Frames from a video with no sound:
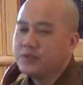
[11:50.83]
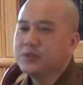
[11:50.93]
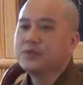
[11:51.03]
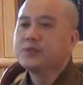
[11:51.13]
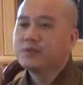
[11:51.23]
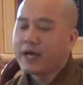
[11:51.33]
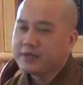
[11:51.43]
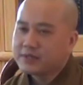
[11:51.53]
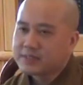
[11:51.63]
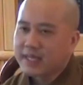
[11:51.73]
you to
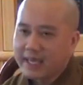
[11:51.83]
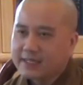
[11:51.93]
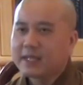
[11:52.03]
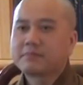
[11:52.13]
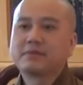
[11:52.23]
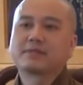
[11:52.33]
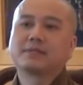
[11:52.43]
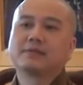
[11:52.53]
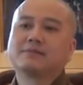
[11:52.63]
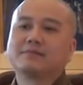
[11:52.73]
understand that
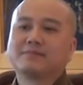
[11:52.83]
person.